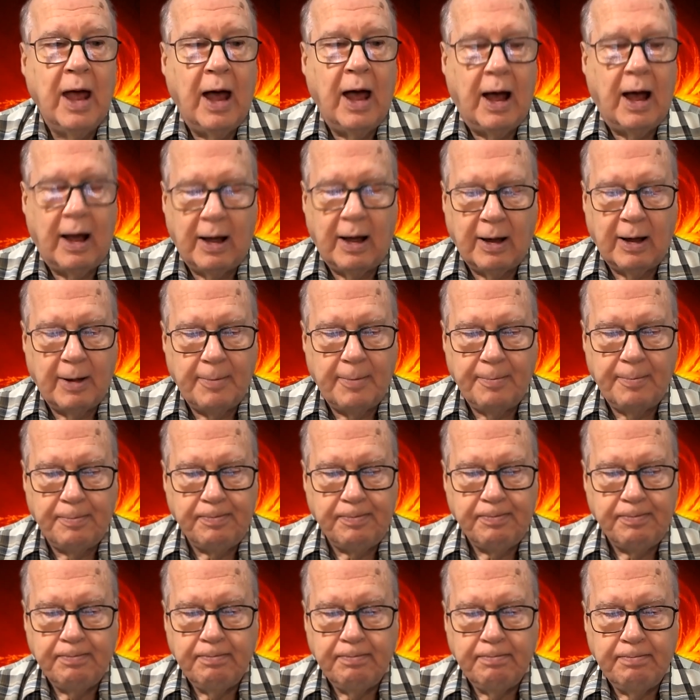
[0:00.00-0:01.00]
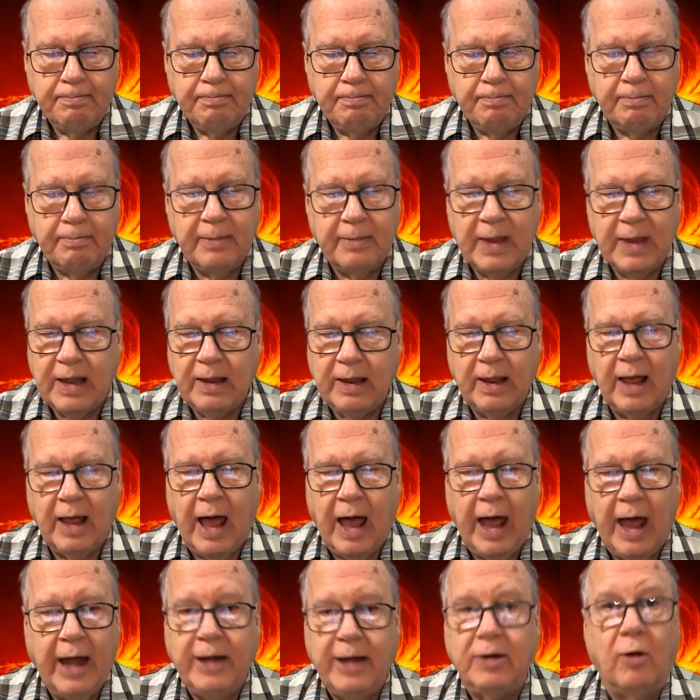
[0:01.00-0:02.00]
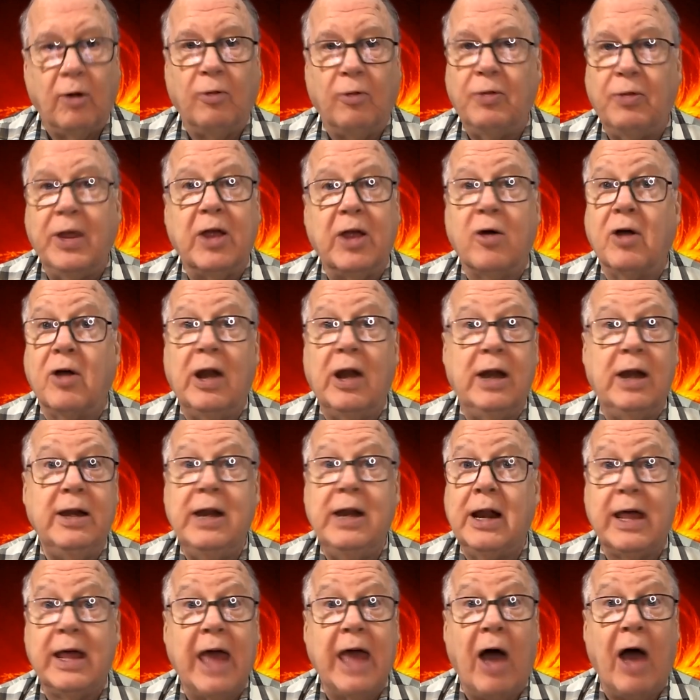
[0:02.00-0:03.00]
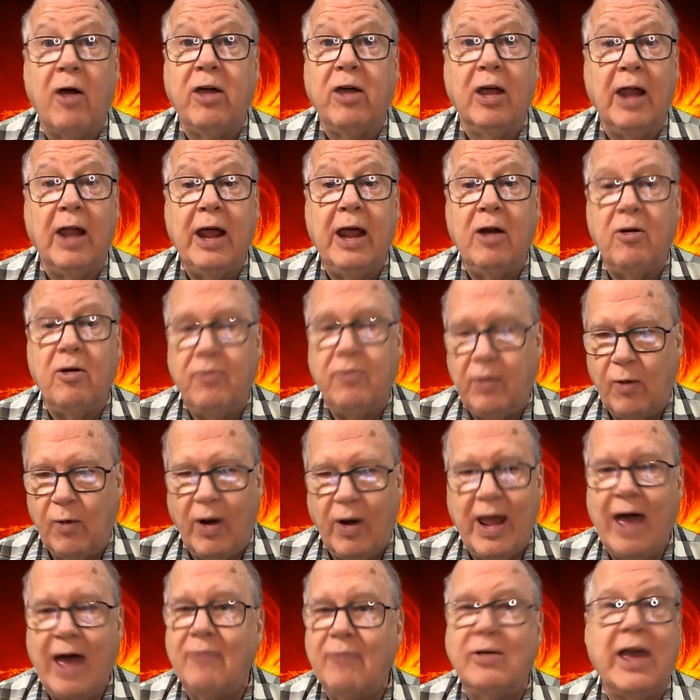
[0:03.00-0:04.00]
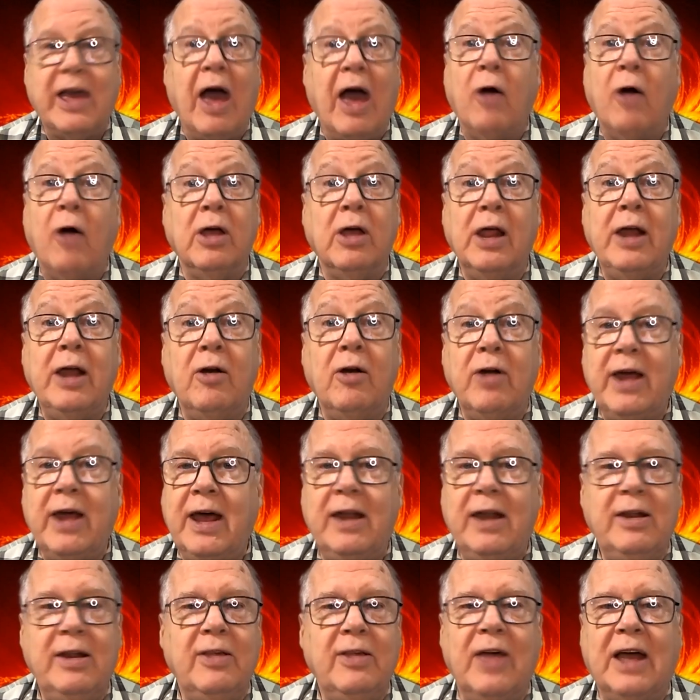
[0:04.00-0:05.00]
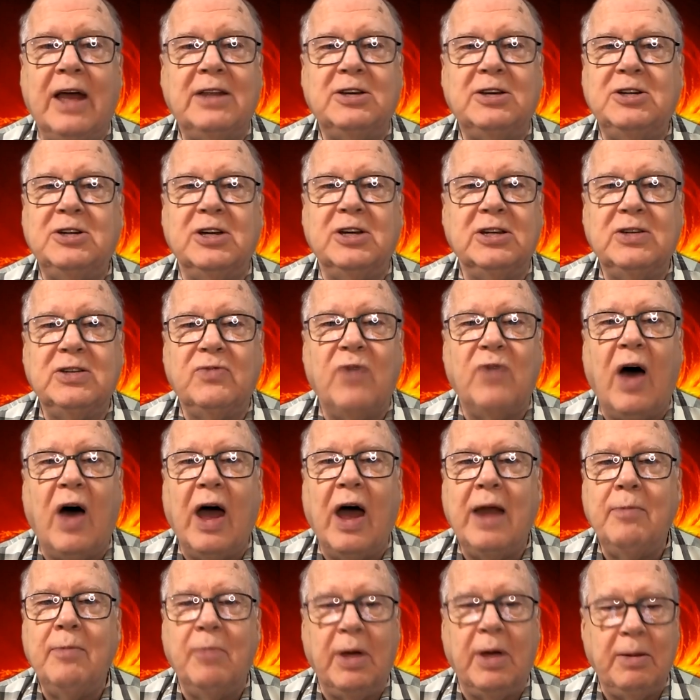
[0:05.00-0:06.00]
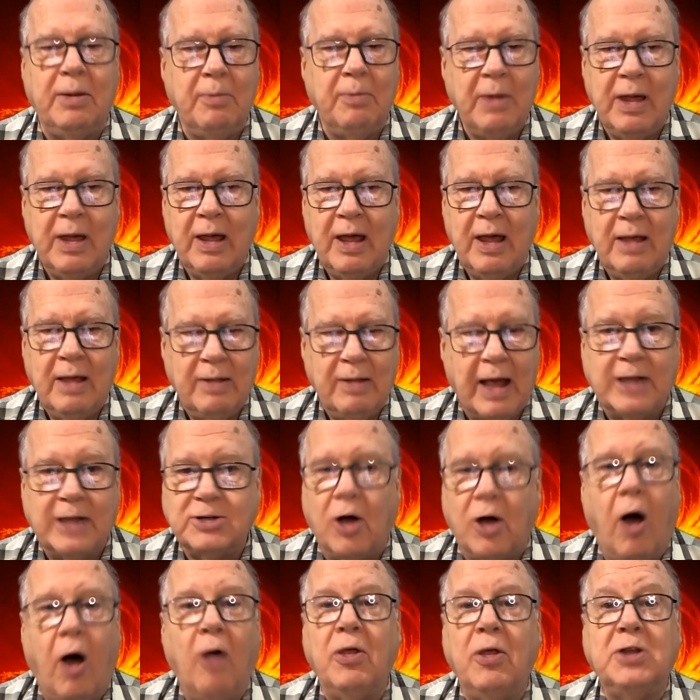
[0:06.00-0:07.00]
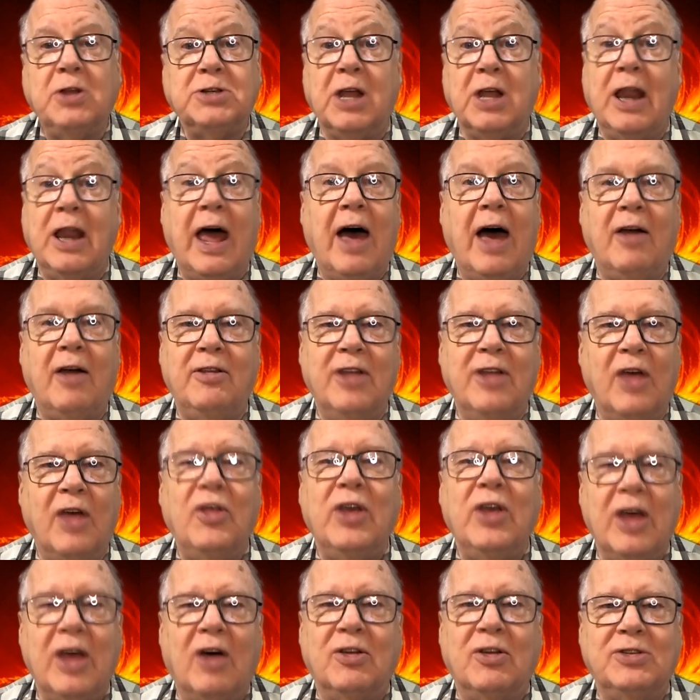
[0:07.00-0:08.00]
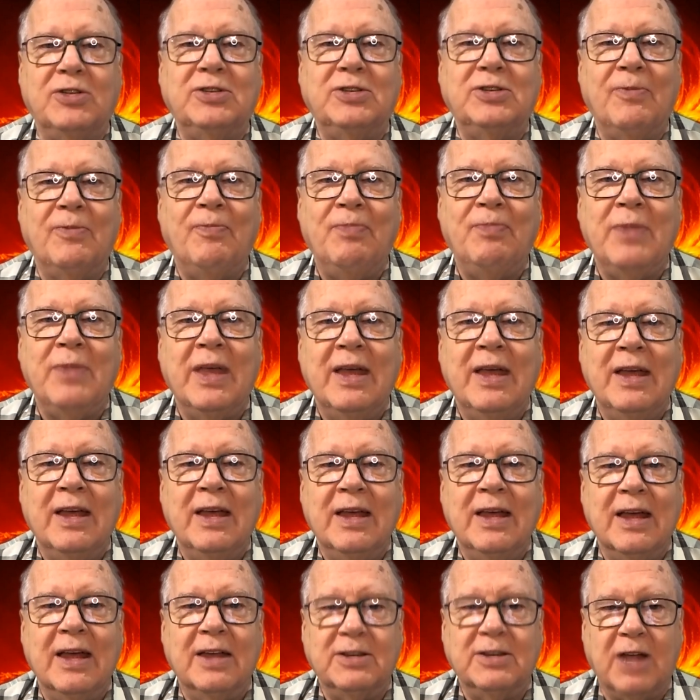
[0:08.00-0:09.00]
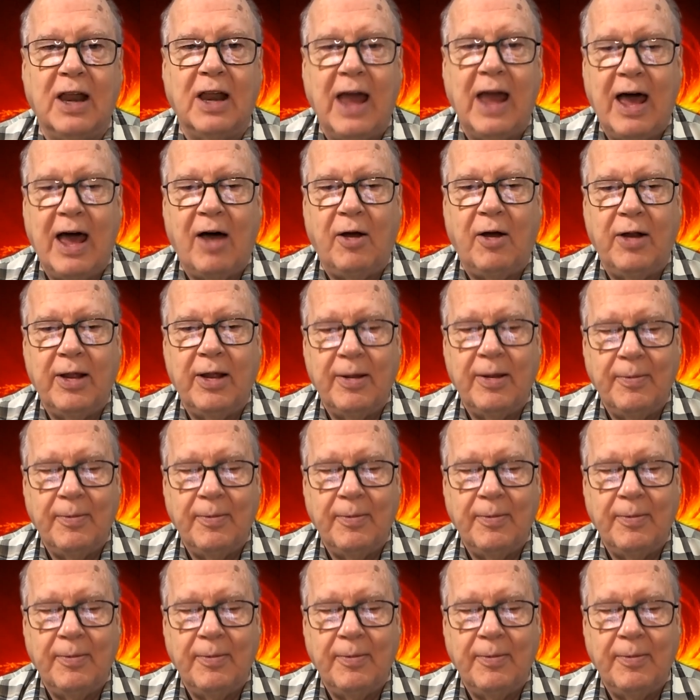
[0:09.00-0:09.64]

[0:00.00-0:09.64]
I don't think you're going to need a calculator. If you want to have a calculator handy, that's just fine, but that's all that's allowed. Nothing else is allowed.